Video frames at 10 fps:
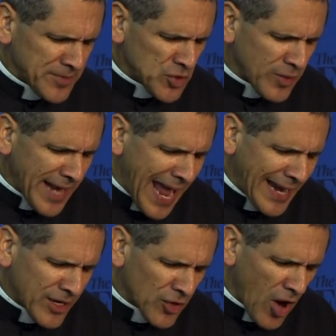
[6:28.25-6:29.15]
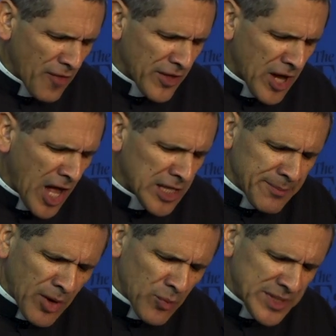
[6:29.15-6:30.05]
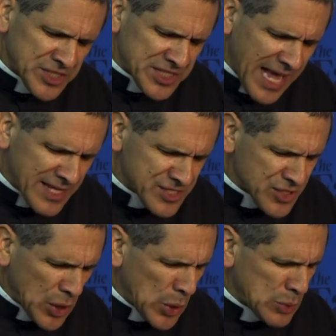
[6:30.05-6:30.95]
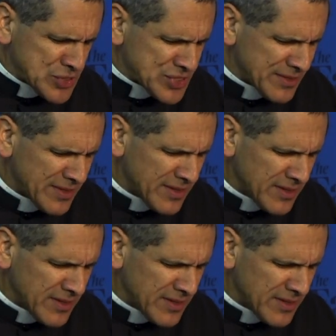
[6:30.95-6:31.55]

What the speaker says: to an anchor on the column on which stands the host.